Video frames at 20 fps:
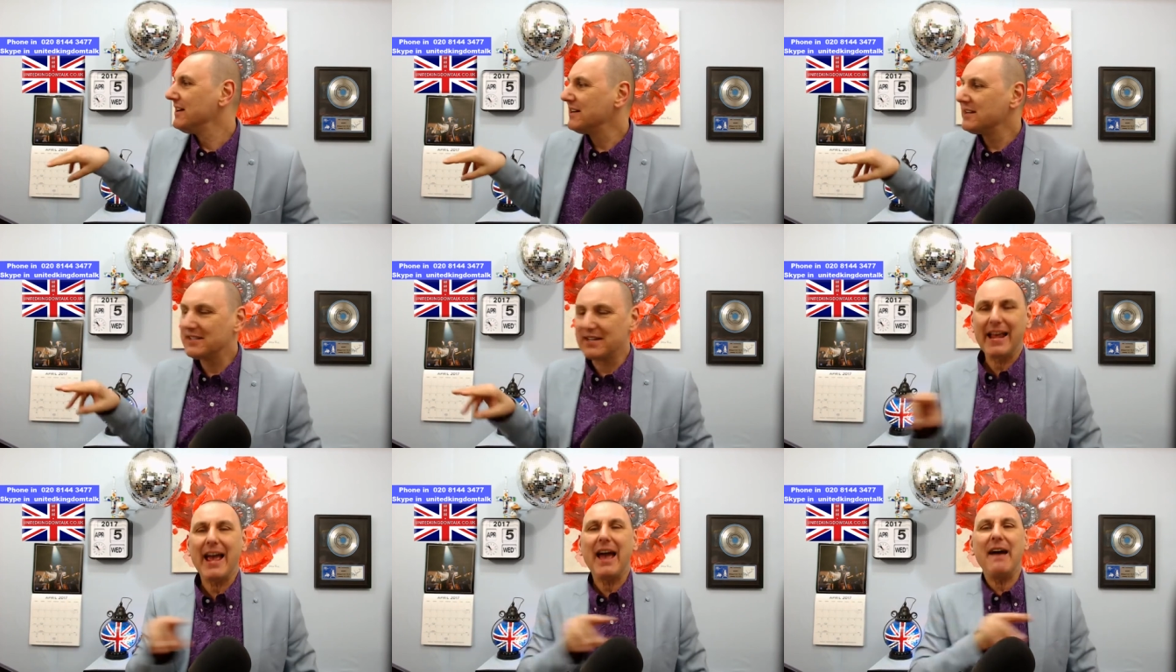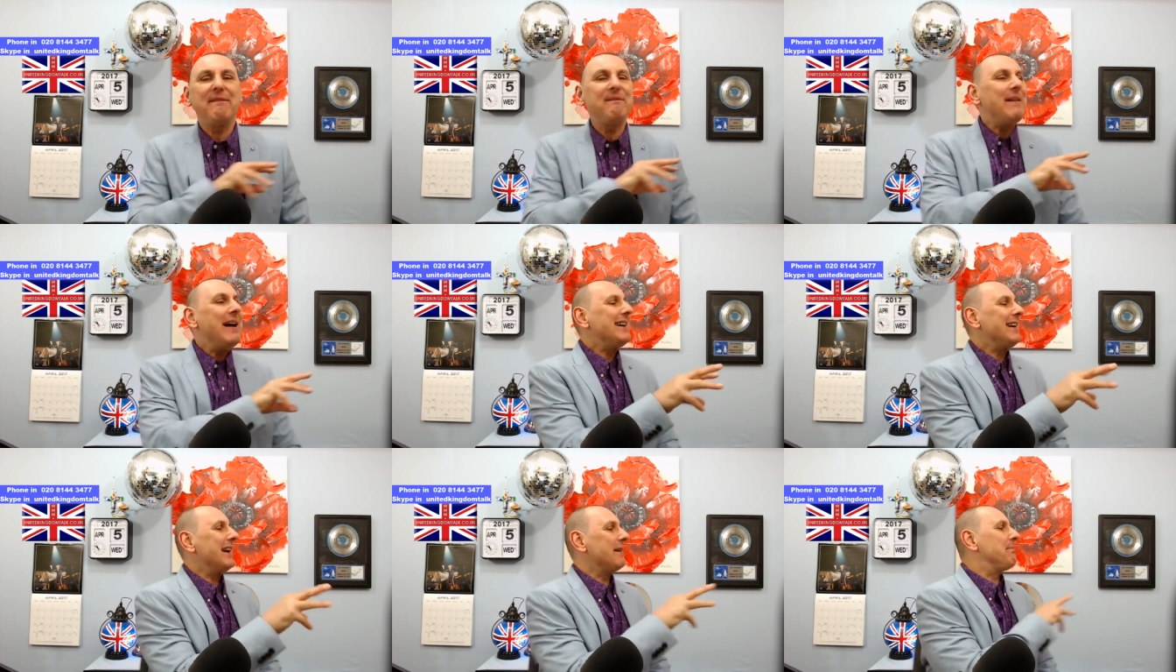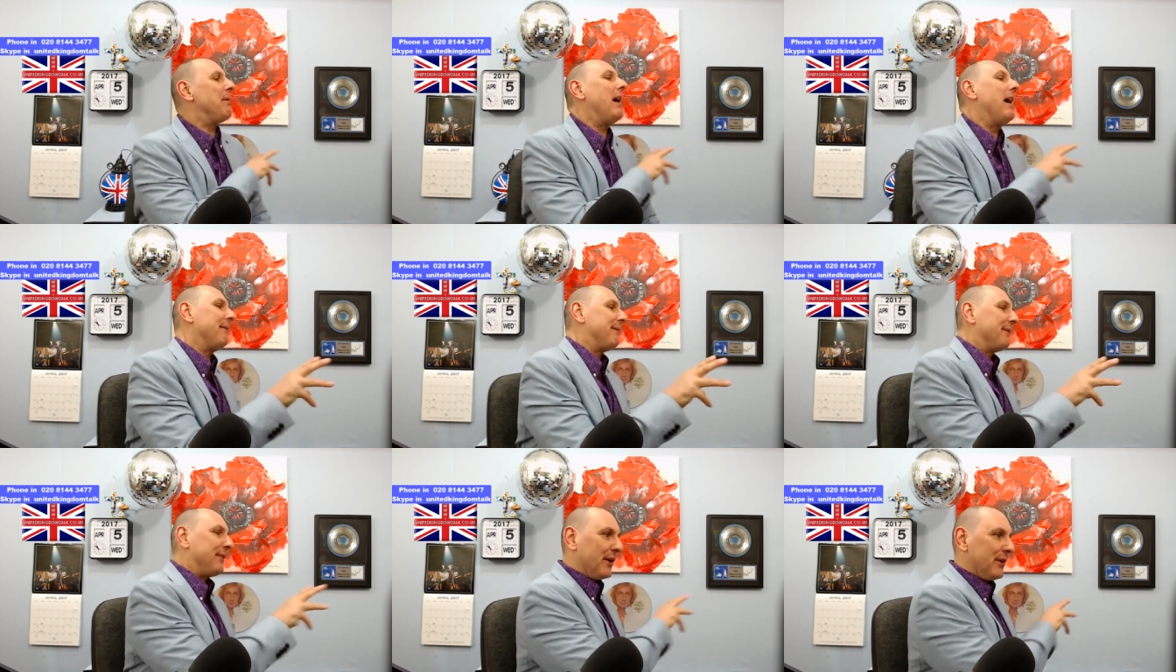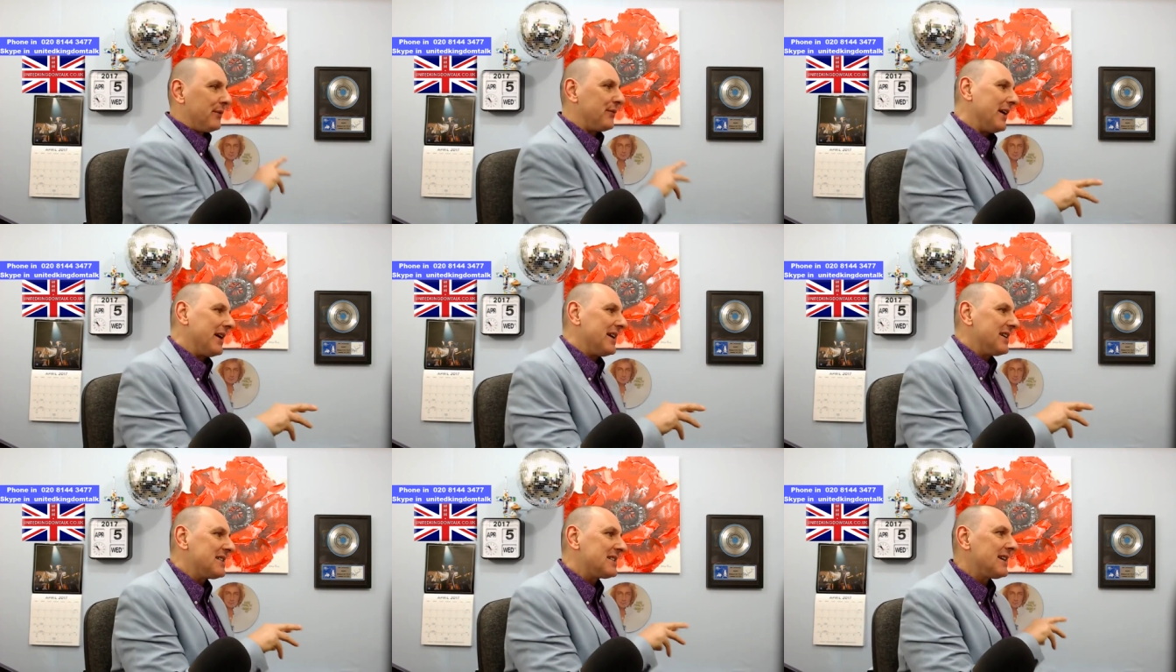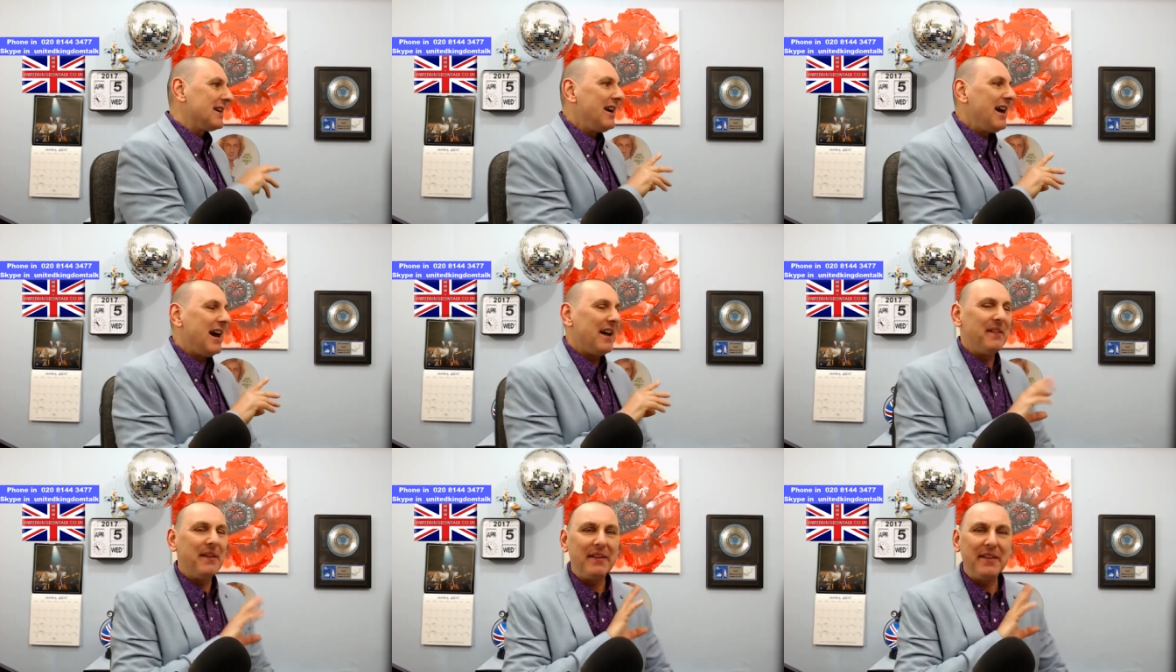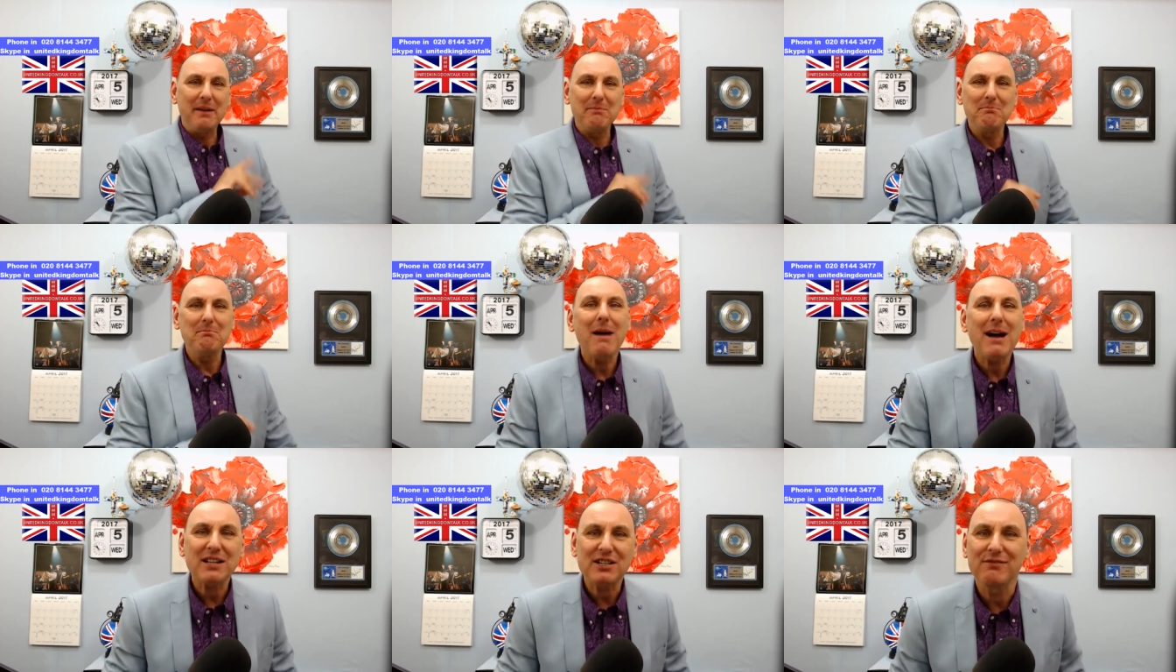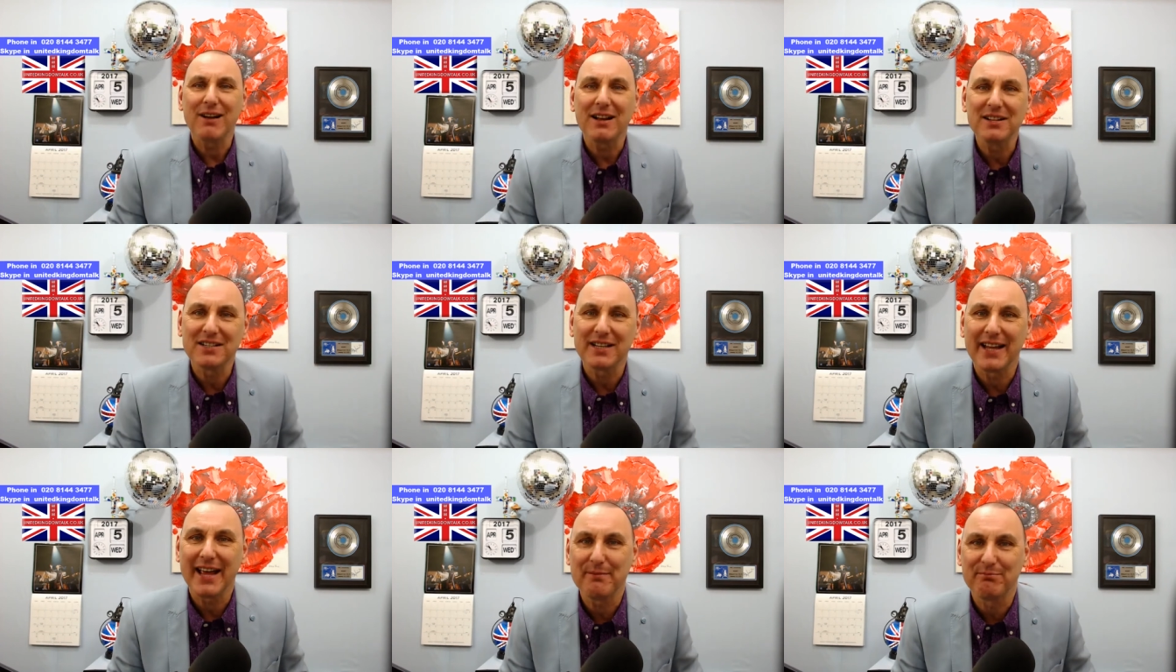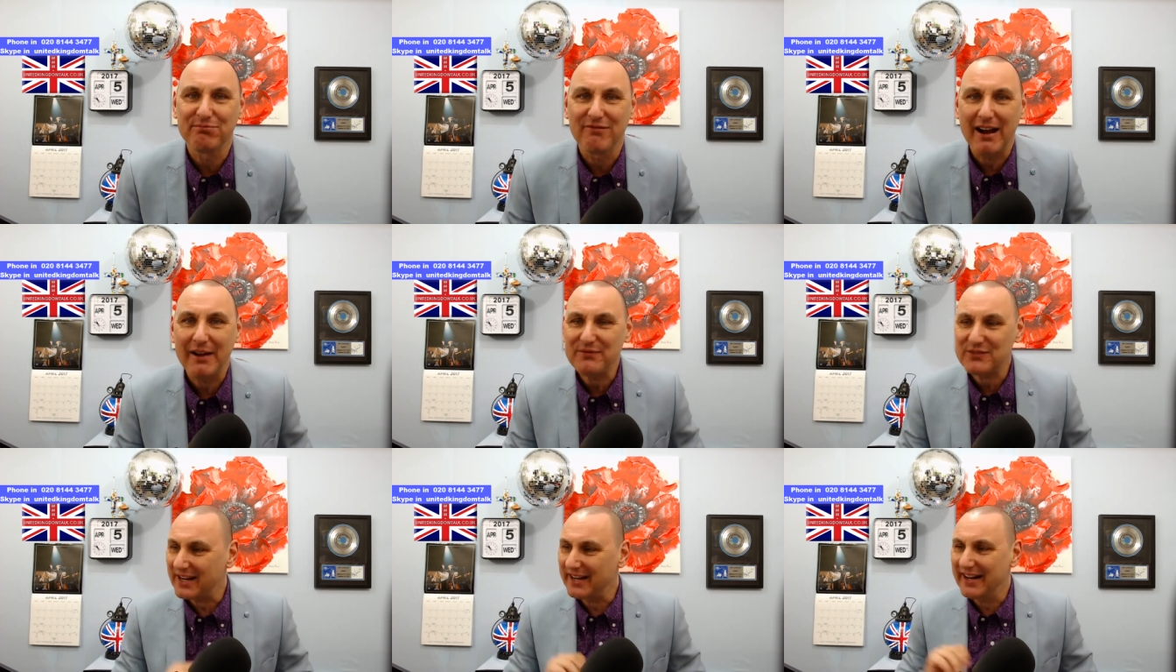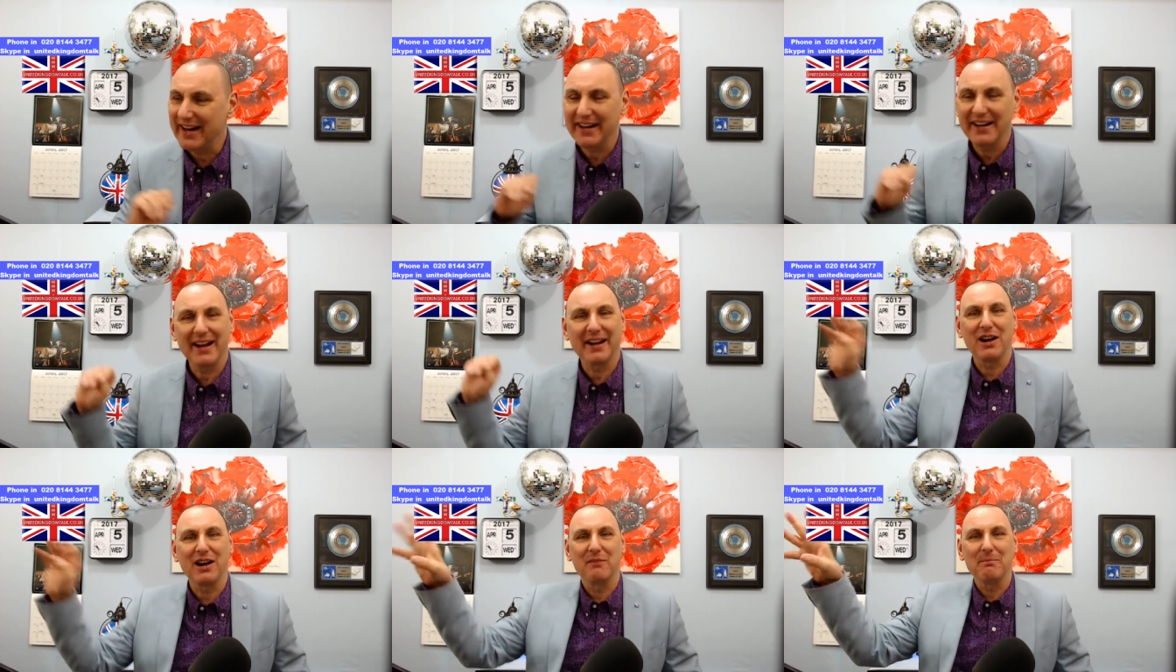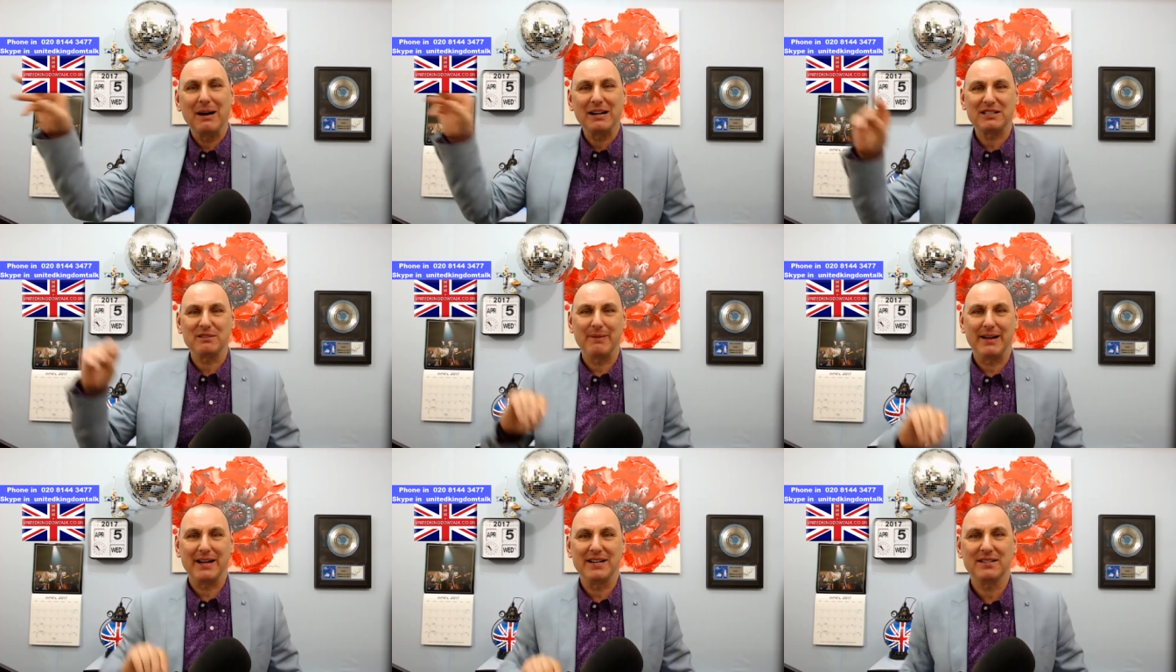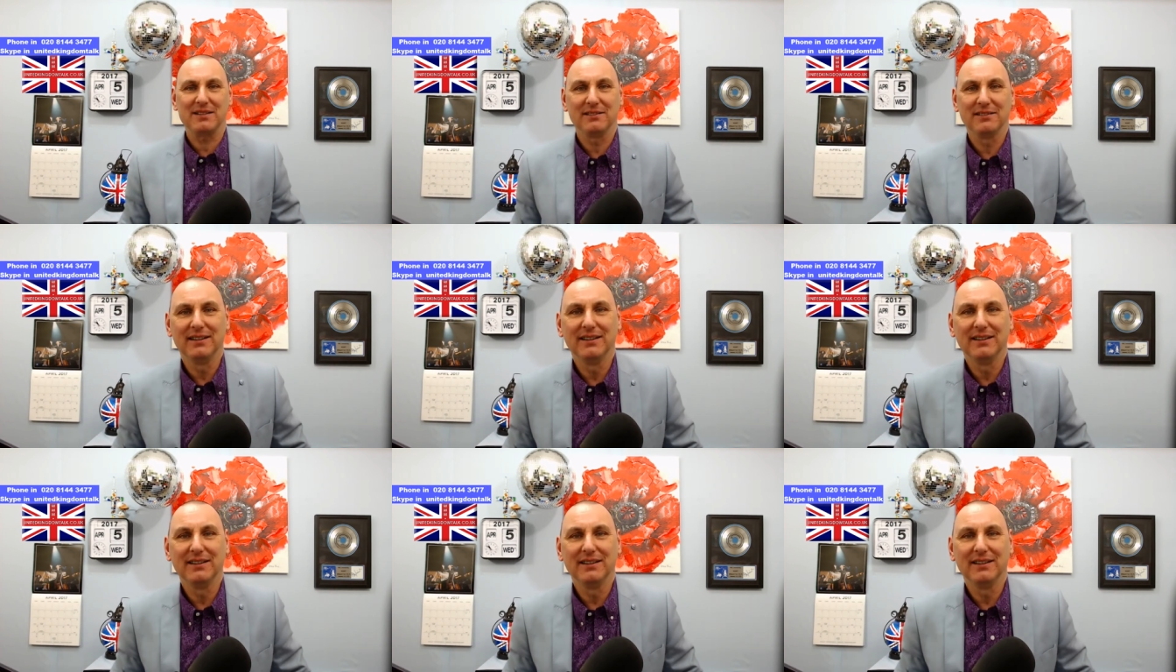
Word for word: to get offended by a few things, and then they mutter under their breaths, and then they go back to bed